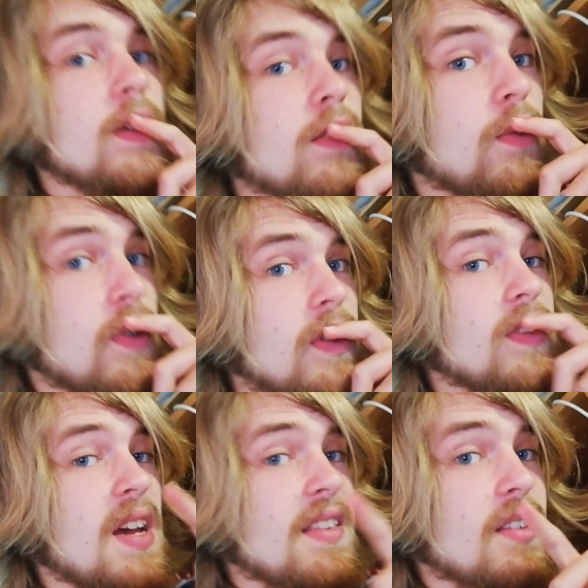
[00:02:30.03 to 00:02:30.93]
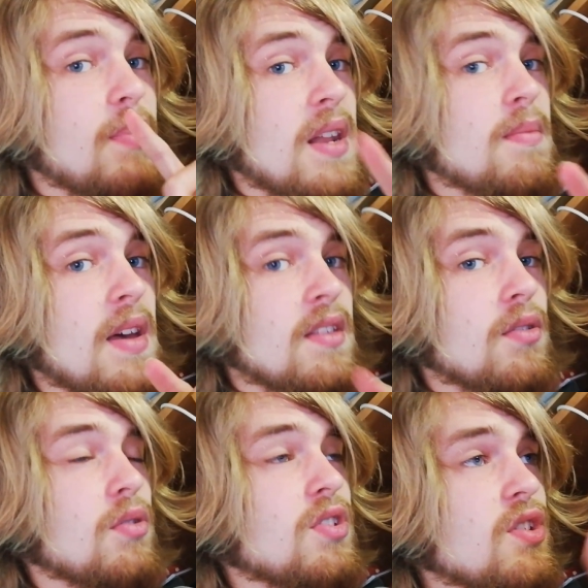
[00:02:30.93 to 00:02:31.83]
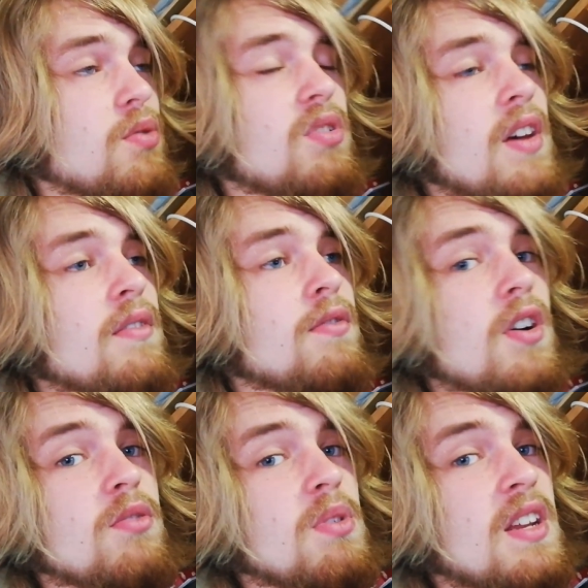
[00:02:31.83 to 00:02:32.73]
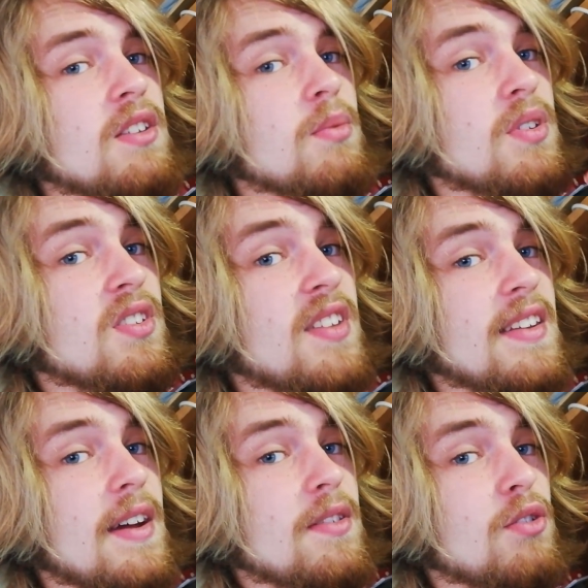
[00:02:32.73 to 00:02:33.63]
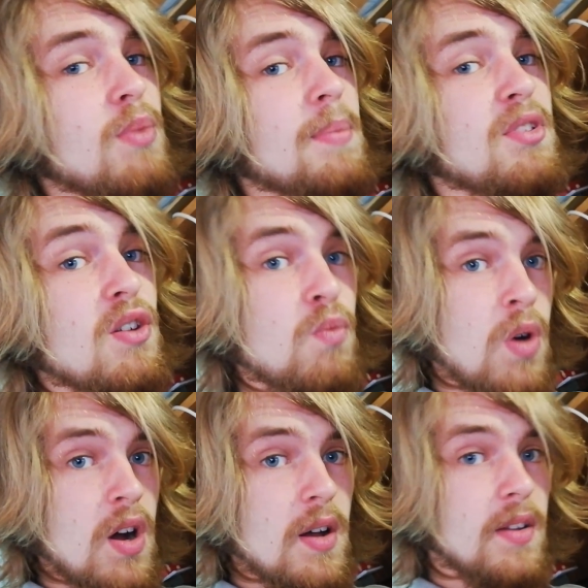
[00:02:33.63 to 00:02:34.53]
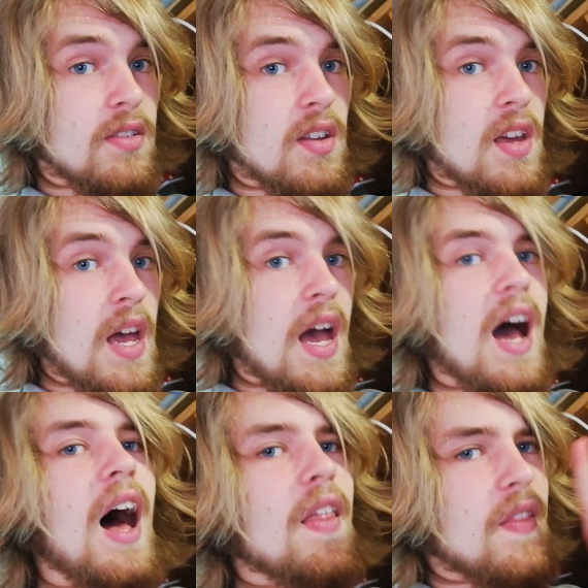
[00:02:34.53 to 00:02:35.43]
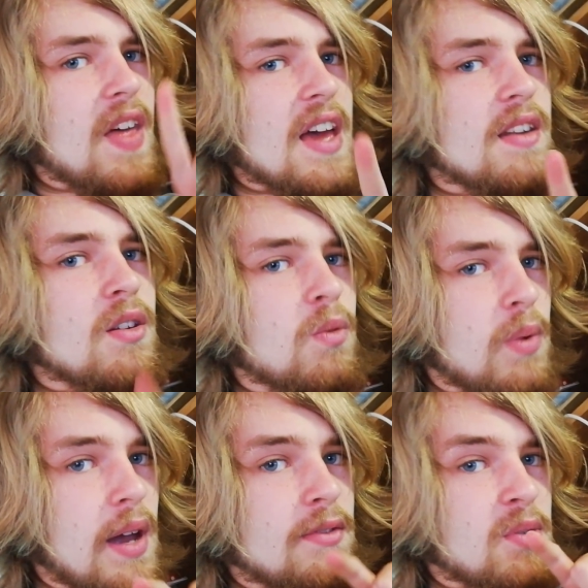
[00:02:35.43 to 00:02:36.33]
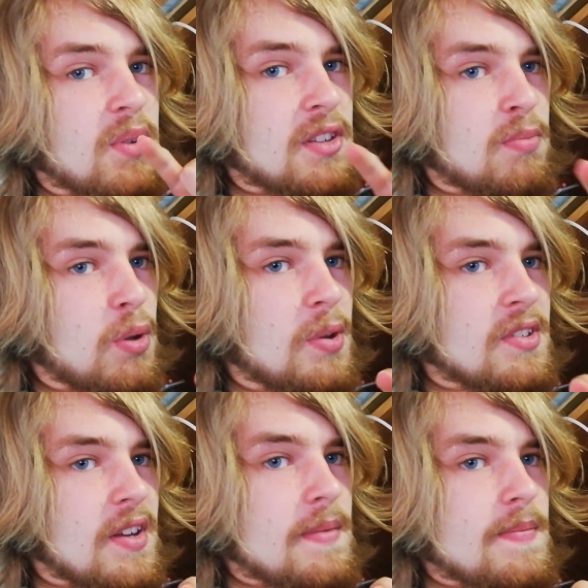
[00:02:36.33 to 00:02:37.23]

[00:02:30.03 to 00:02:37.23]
To understand this better method, or to use it, first we need to understand how this website works, and then we have to exploit it.